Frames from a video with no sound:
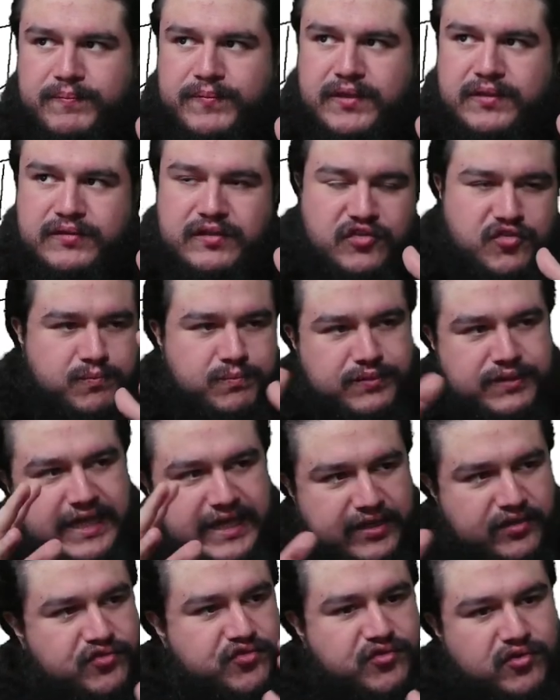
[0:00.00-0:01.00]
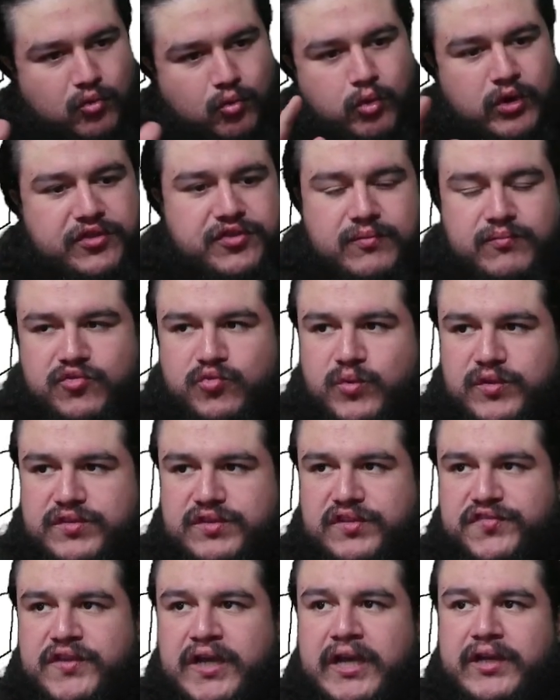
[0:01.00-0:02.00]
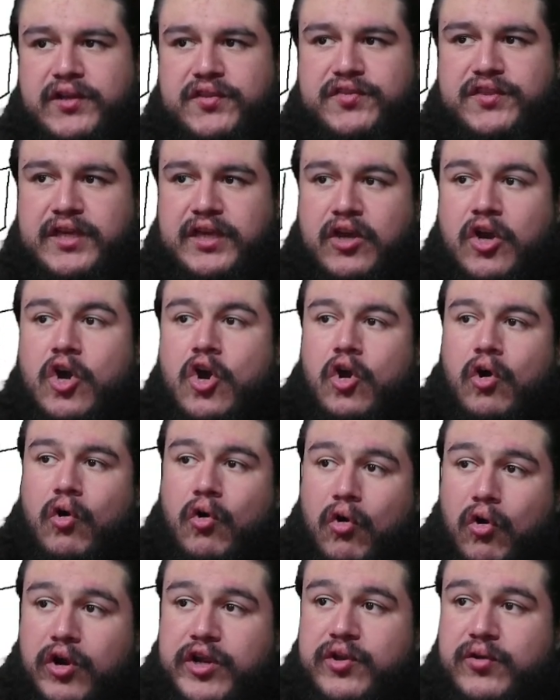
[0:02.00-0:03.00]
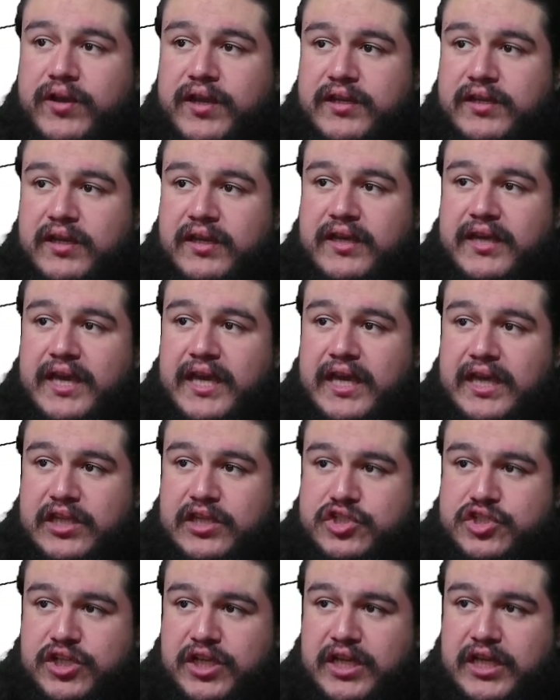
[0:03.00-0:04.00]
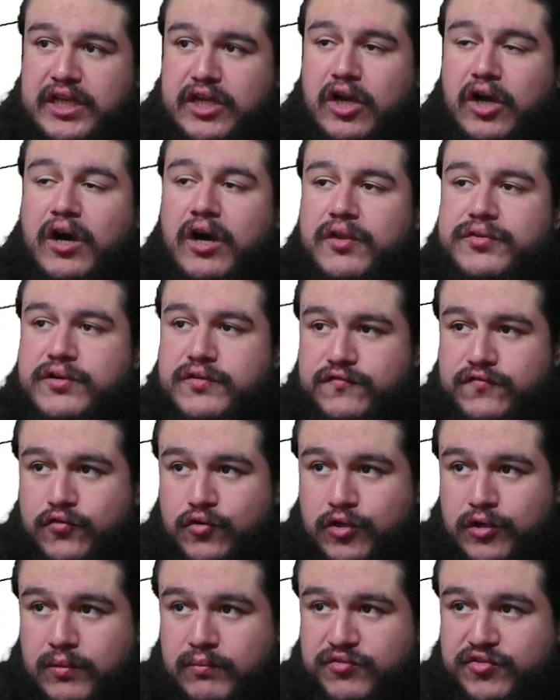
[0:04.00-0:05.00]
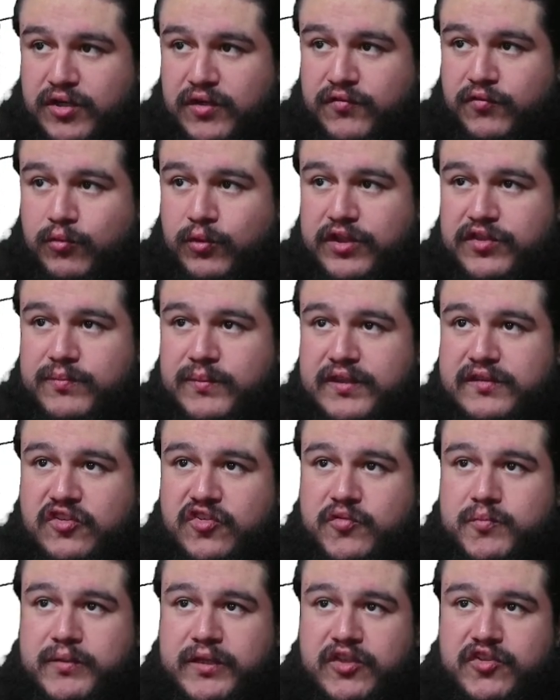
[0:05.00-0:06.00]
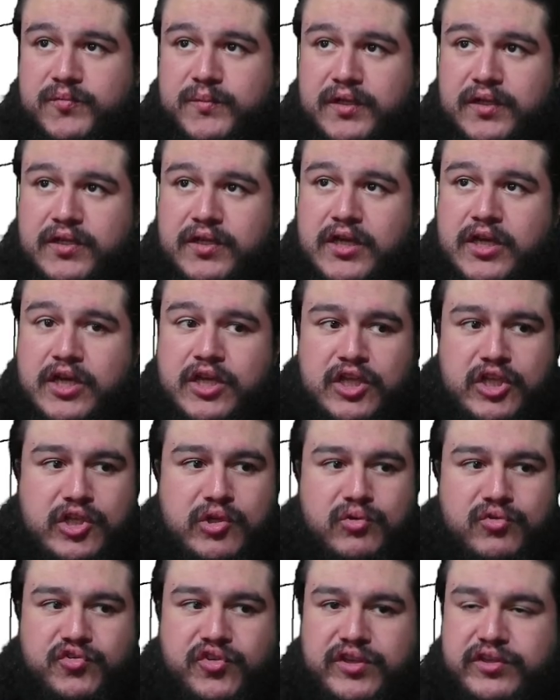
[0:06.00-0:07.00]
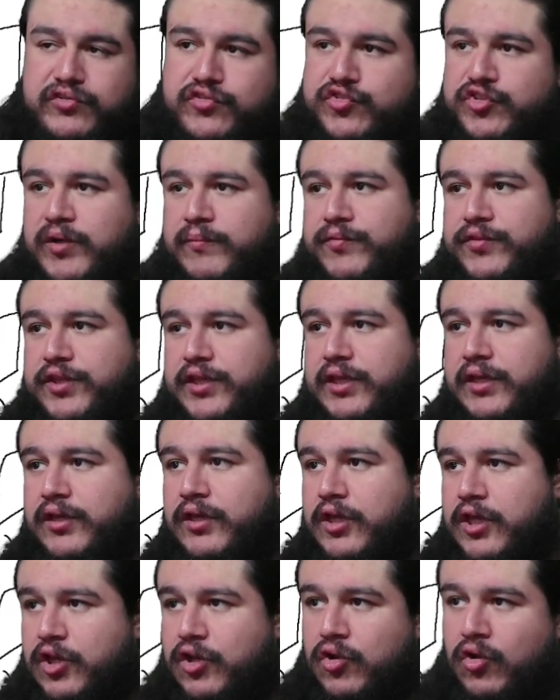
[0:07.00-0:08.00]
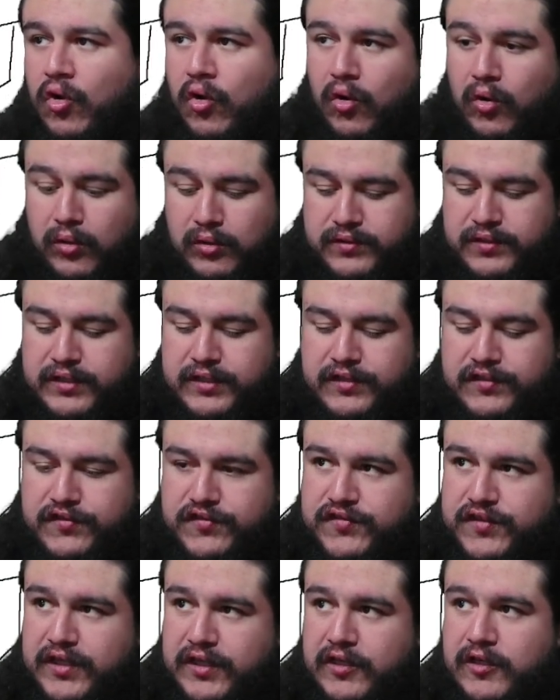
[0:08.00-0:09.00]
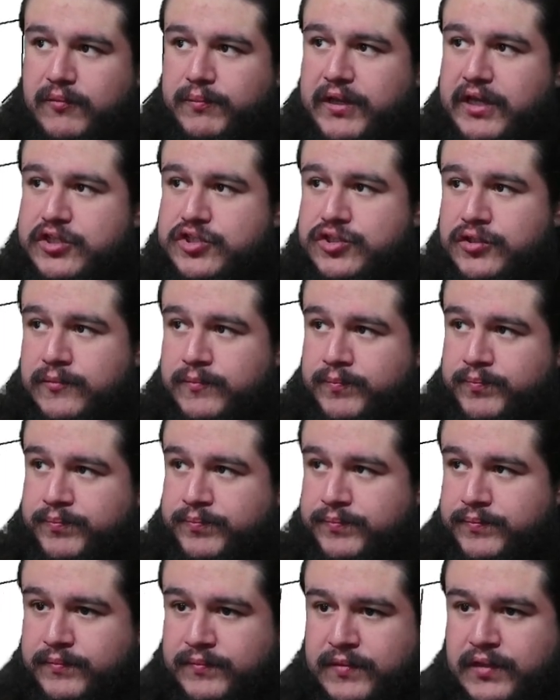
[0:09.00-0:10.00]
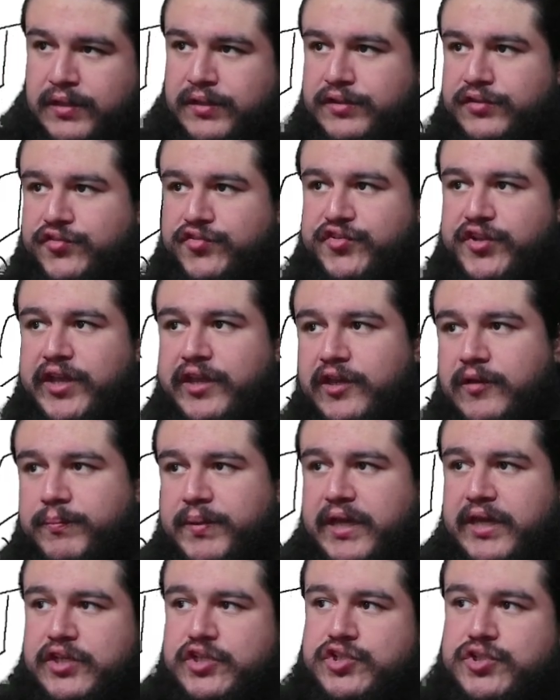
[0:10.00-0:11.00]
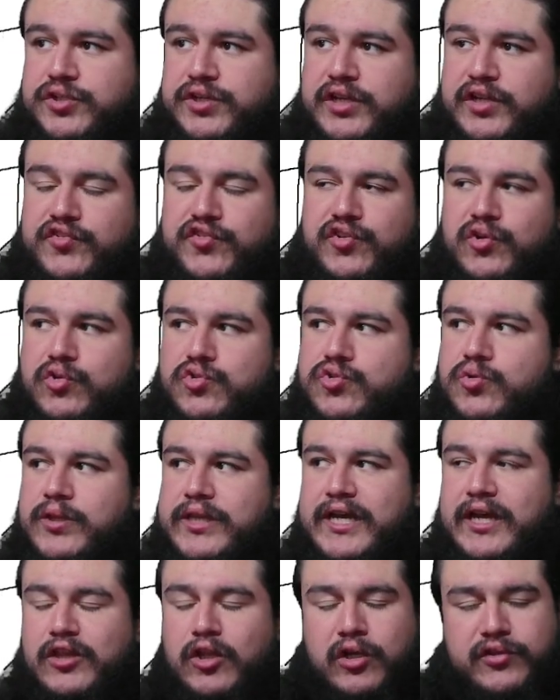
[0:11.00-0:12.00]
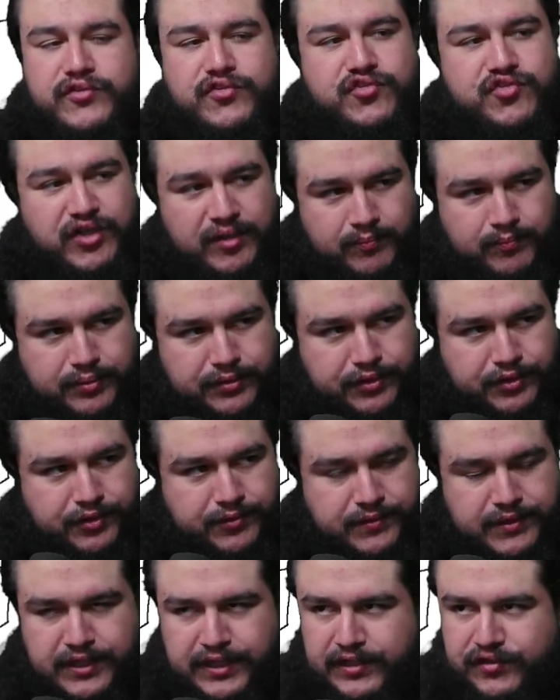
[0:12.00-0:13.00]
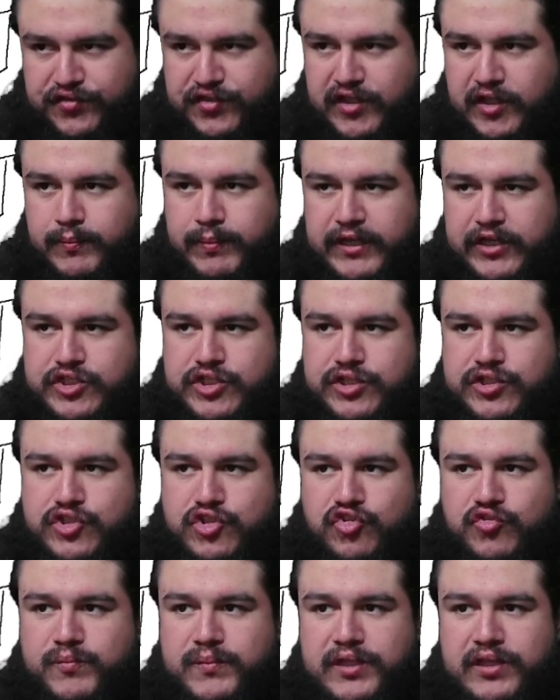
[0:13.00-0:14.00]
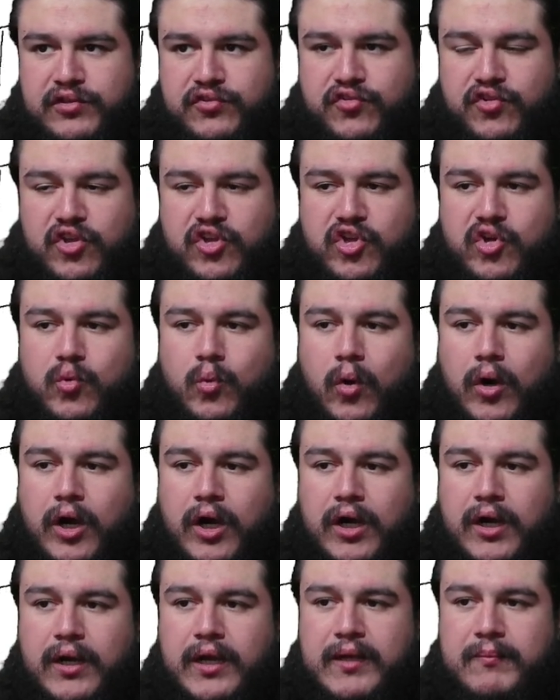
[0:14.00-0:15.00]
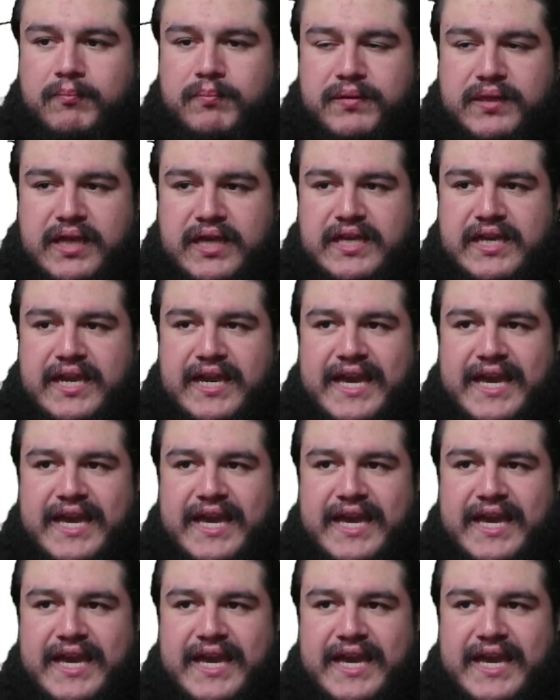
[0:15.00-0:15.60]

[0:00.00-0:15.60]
displaced rhythms with this kind of thing, or you can engage in other forms of rhythmic displacement using something called syncopation. Syncopation is usually a lot simpler. Syncopation just means you are playing